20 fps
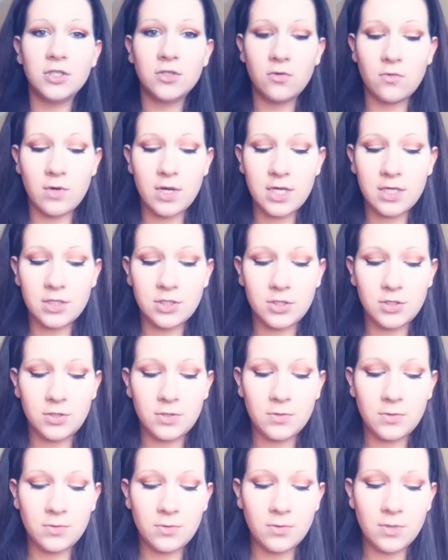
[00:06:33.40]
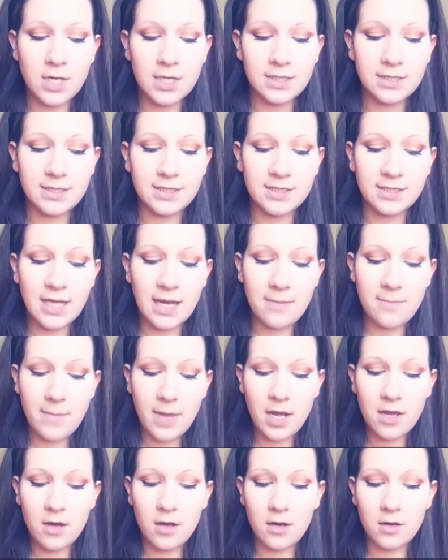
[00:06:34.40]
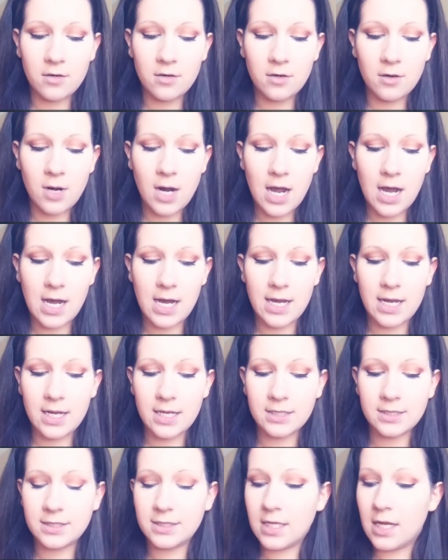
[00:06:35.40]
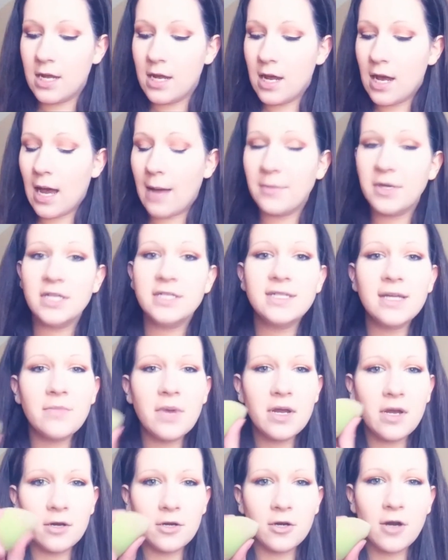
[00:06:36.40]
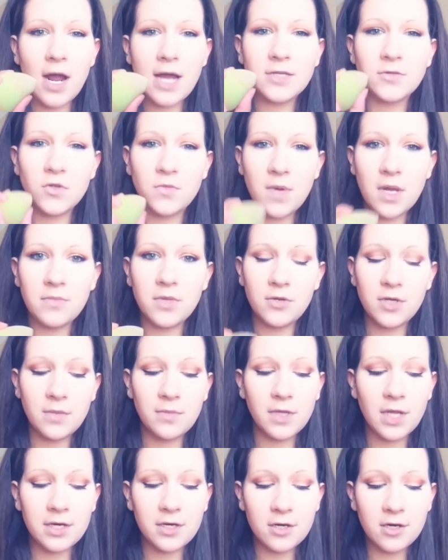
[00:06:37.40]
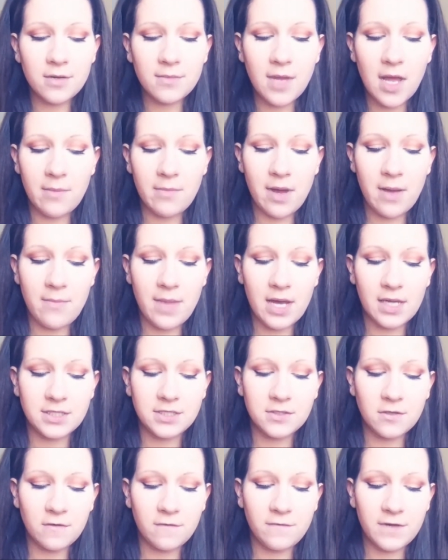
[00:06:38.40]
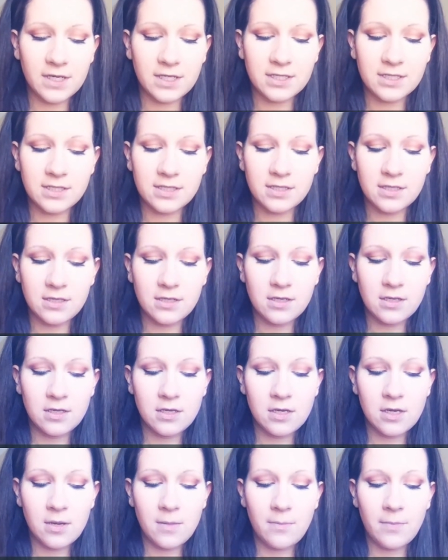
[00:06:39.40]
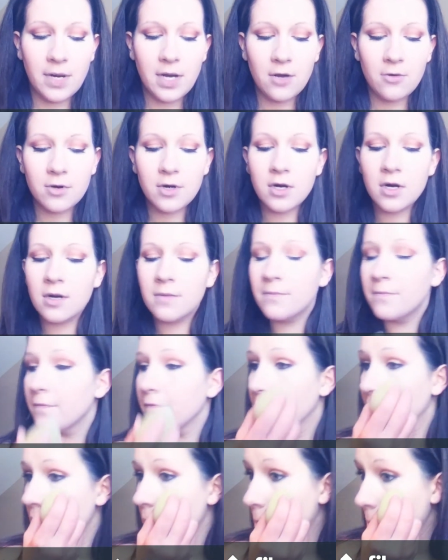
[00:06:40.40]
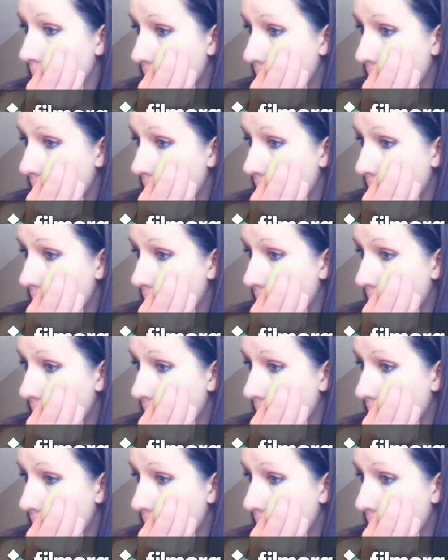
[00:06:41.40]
I'm just going to set my under eyes. I'm going to set my under eyes with my beauty blender and my Master Fix powder.